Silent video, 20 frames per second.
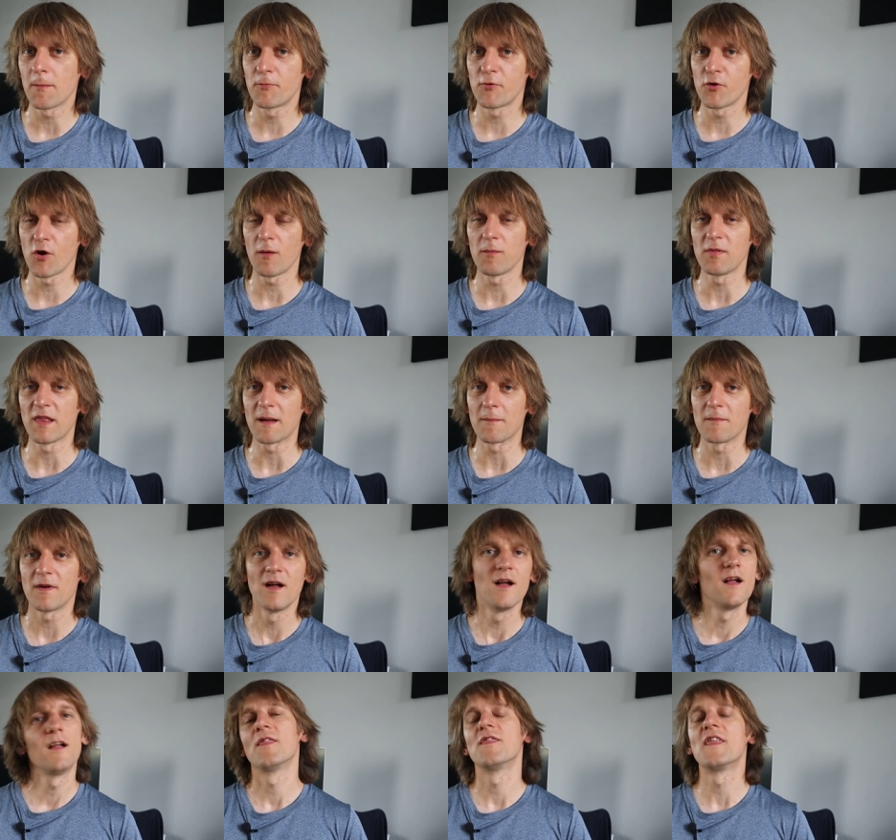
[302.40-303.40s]
a problem
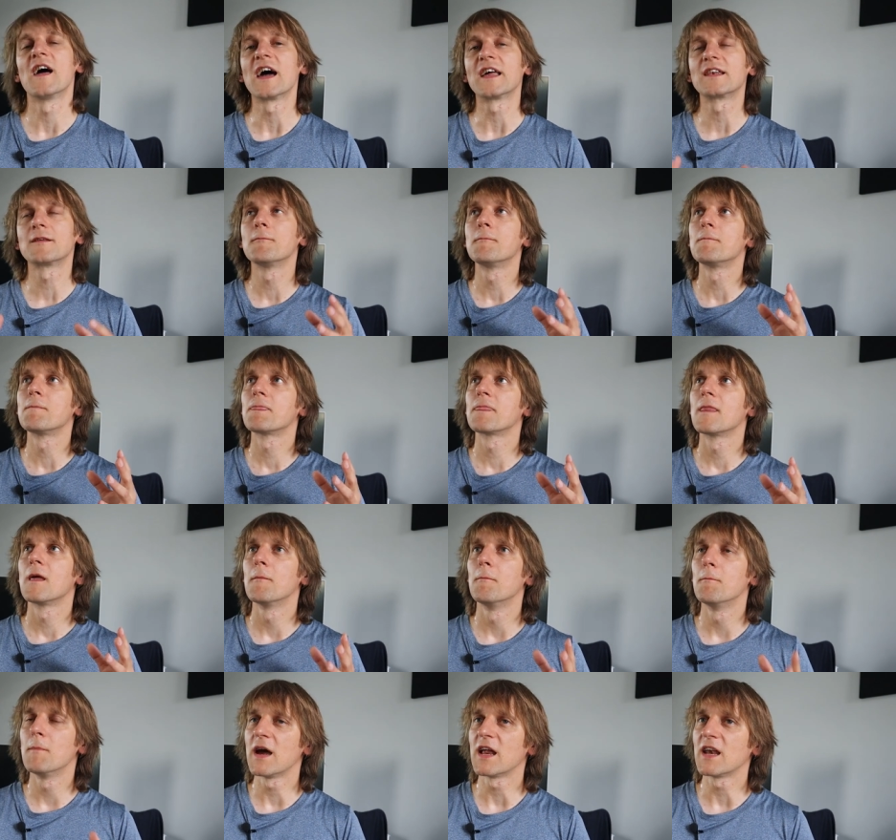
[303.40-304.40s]
that
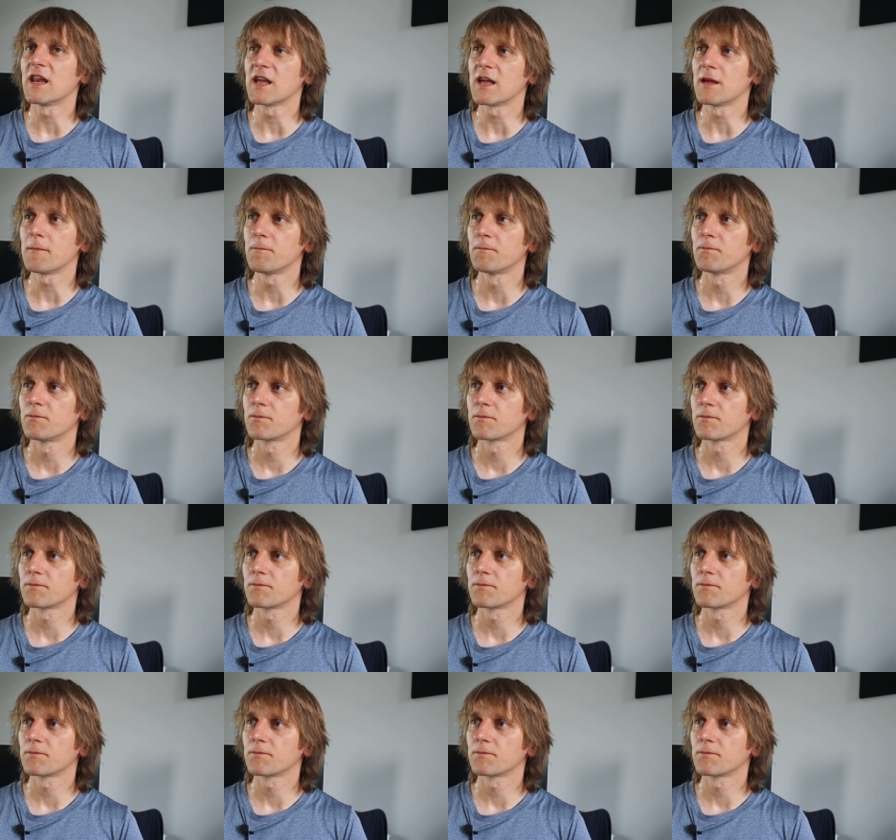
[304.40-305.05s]
many